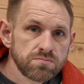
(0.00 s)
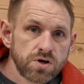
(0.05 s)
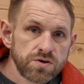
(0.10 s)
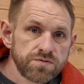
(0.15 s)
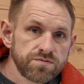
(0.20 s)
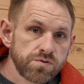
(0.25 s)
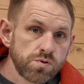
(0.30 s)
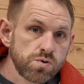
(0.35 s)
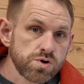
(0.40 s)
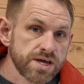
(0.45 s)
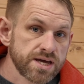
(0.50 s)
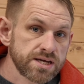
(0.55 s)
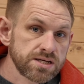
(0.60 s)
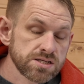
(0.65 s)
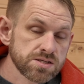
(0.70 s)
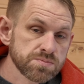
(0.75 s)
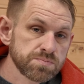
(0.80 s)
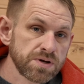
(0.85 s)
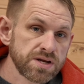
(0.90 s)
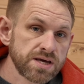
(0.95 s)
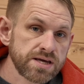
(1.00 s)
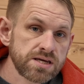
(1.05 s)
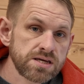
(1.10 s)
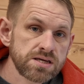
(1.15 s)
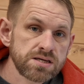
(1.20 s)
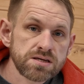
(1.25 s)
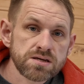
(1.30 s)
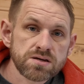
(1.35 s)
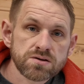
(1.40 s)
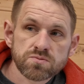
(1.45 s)
My 4K
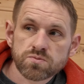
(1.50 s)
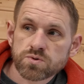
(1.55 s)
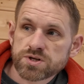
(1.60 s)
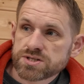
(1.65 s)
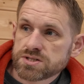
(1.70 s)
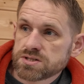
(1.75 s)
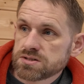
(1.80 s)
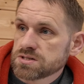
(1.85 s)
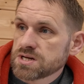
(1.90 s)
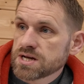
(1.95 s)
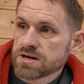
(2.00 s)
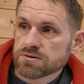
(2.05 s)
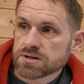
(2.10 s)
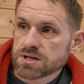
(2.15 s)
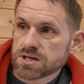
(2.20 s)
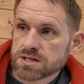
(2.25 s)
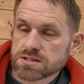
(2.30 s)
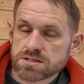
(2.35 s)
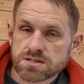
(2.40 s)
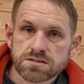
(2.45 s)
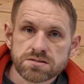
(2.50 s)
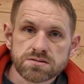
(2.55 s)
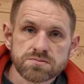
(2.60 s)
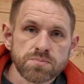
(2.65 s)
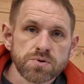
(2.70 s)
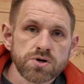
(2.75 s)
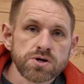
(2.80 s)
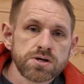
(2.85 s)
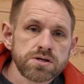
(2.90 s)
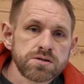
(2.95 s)
display, which is now connected to
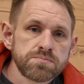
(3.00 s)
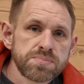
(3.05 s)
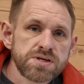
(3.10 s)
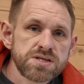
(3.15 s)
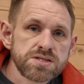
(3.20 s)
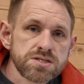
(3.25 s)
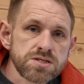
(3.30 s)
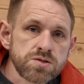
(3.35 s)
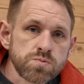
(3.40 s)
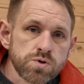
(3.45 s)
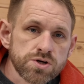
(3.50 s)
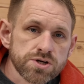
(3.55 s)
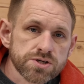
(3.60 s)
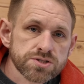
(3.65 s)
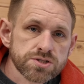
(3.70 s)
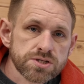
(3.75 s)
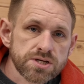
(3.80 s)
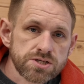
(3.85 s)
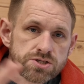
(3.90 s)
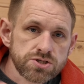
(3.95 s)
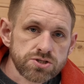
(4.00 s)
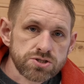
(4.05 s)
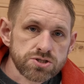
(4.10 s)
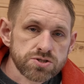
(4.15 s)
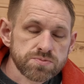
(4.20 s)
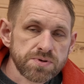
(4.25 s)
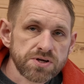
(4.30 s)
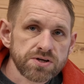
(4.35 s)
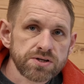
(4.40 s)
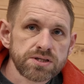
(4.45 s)
my PC workstation
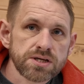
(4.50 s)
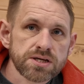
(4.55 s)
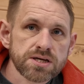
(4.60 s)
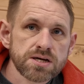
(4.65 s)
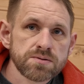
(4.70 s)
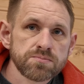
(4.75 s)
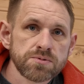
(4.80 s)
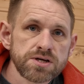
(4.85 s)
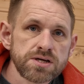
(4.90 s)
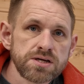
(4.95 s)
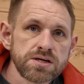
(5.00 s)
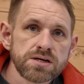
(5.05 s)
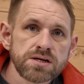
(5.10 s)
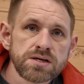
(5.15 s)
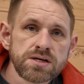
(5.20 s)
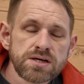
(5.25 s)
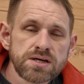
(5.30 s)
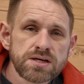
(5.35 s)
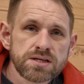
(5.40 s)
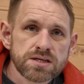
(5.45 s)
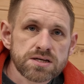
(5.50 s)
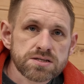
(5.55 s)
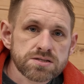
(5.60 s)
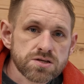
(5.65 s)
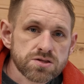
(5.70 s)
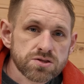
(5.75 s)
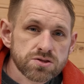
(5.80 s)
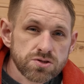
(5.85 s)
just behind the camera here, that's a